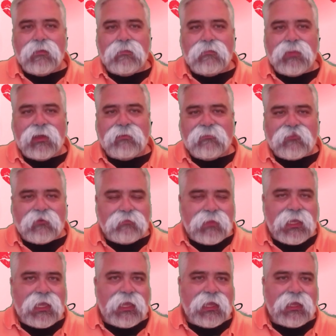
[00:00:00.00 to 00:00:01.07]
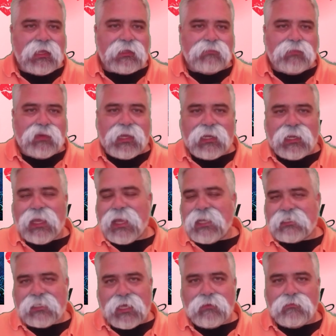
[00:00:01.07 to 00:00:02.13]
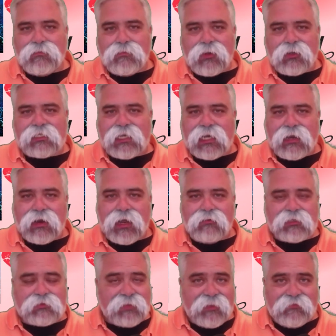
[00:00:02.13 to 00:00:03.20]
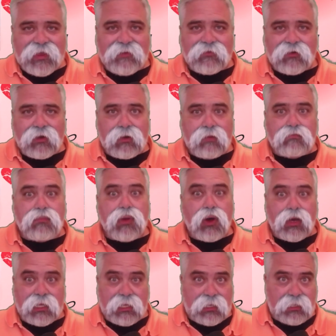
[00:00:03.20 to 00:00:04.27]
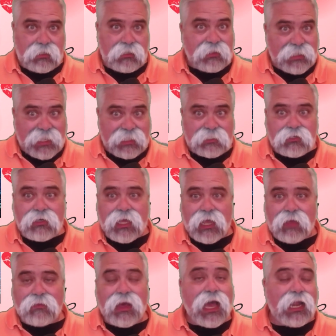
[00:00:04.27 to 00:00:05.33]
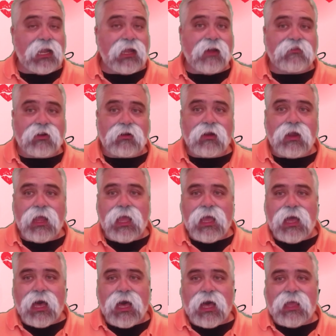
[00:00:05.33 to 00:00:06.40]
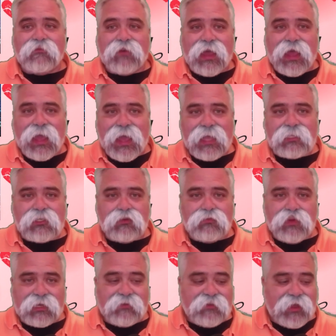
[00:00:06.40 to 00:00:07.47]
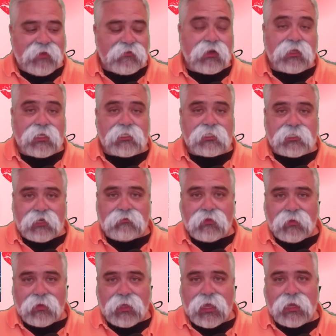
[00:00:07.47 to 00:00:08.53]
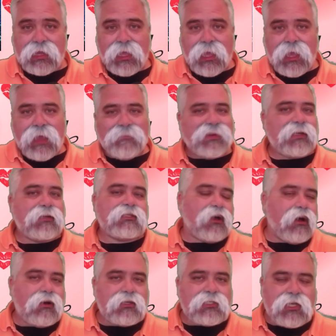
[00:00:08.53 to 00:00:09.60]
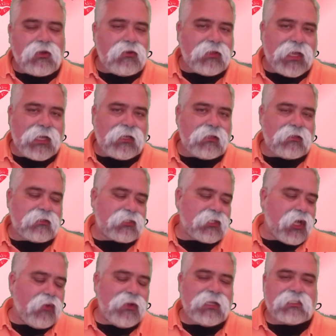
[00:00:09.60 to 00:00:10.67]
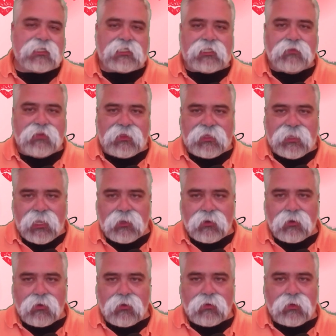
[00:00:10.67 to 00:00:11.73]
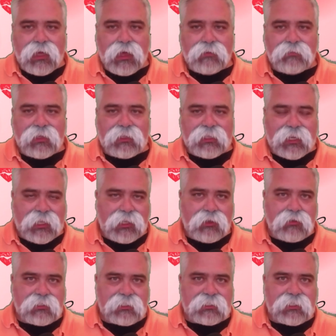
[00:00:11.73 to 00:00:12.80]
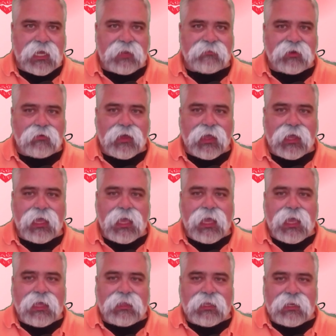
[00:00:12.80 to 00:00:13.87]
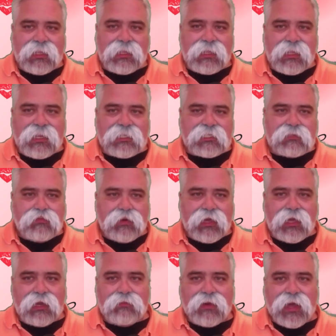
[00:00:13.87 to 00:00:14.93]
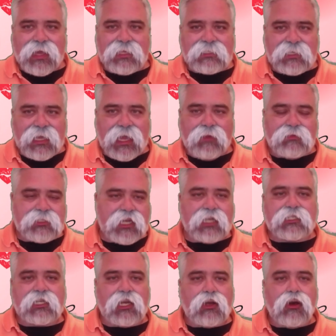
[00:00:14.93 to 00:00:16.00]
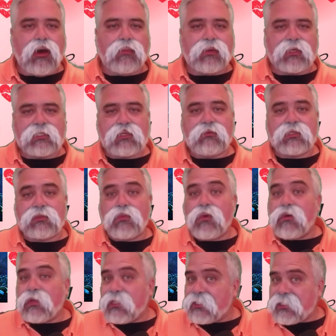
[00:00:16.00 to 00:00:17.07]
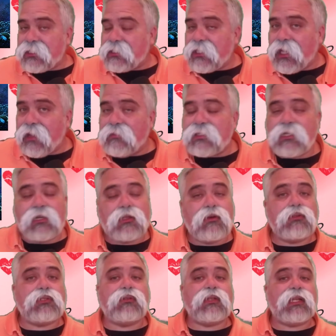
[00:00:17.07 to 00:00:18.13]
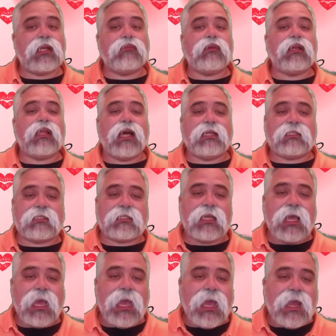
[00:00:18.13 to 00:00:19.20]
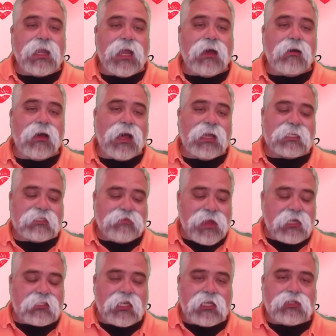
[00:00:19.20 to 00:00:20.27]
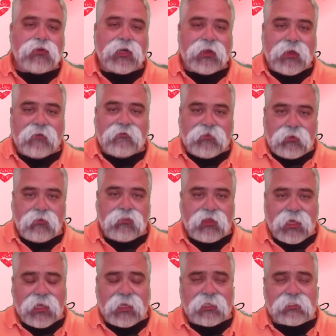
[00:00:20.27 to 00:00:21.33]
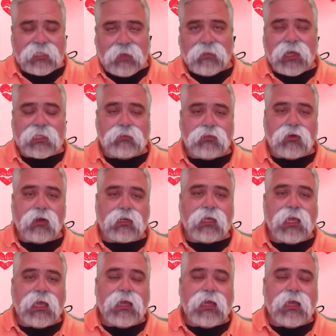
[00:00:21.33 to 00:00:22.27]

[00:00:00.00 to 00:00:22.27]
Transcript: But for me, the BDSM mercenary was my favorite. Bonnie. That's her name. I loved her. If I had to pick a favorite, then she would be it. But there's also, like, there's always the sympathetic girl that he uses kind of in a way. And this is played by his game-changing accomplice, who is more than she seems and closer than he realizes. Now, I especially enjoyed a few things about the book,